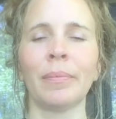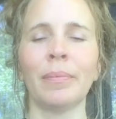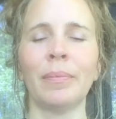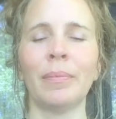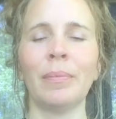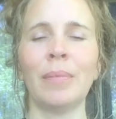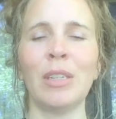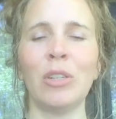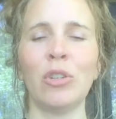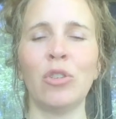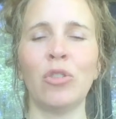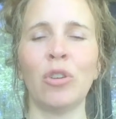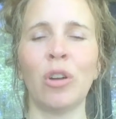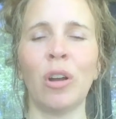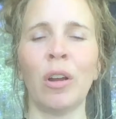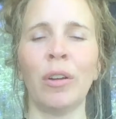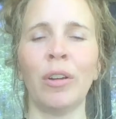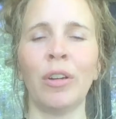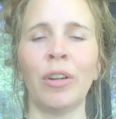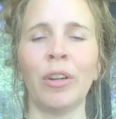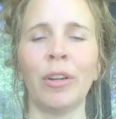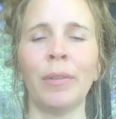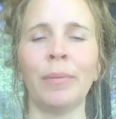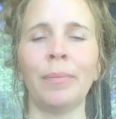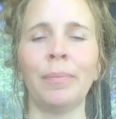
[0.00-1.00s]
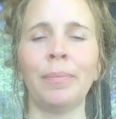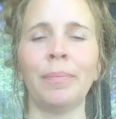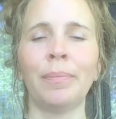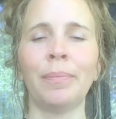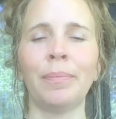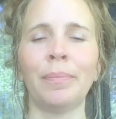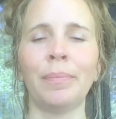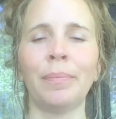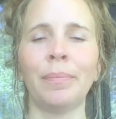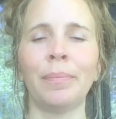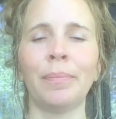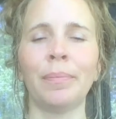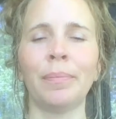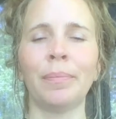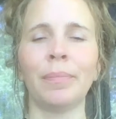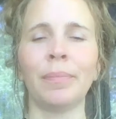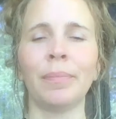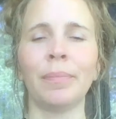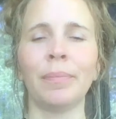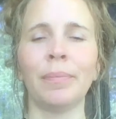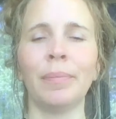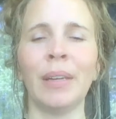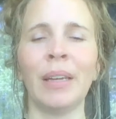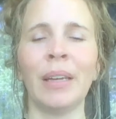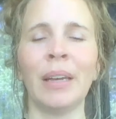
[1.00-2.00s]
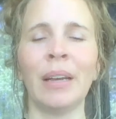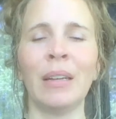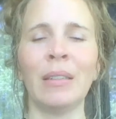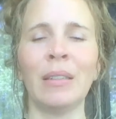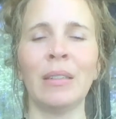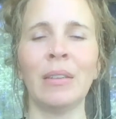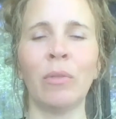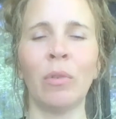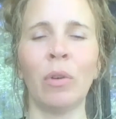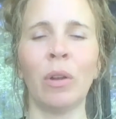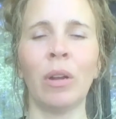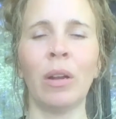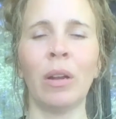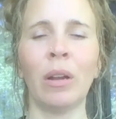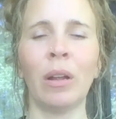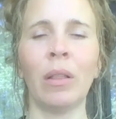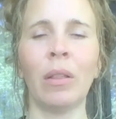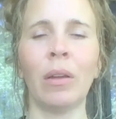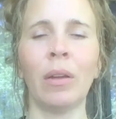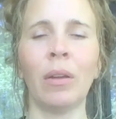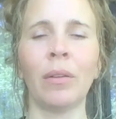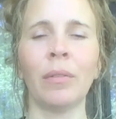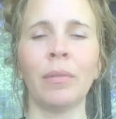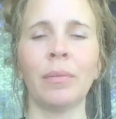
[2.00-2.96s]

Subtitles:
be stronger because of one another.